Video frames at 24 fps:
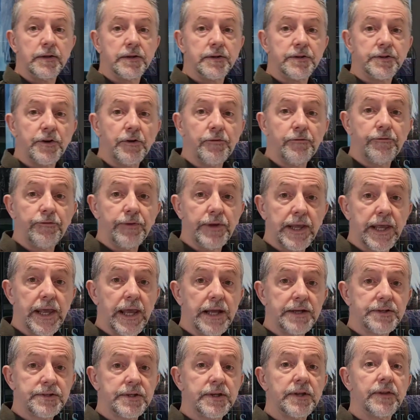Don't
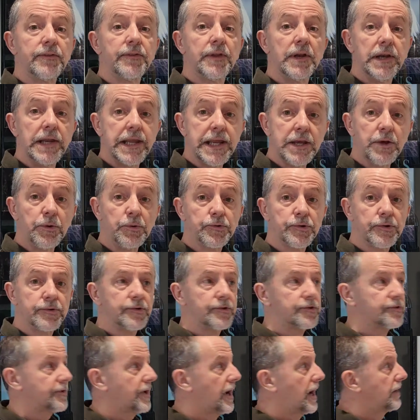forget the legals on the
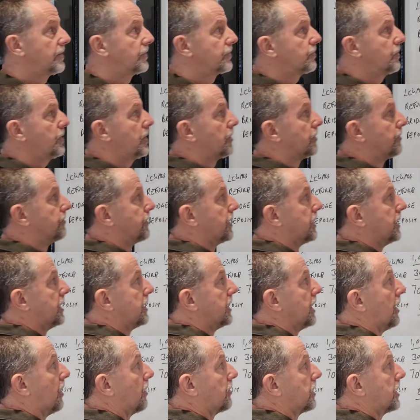sale as well.
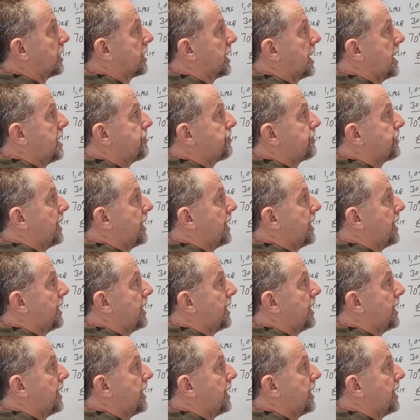Now I'm going to keep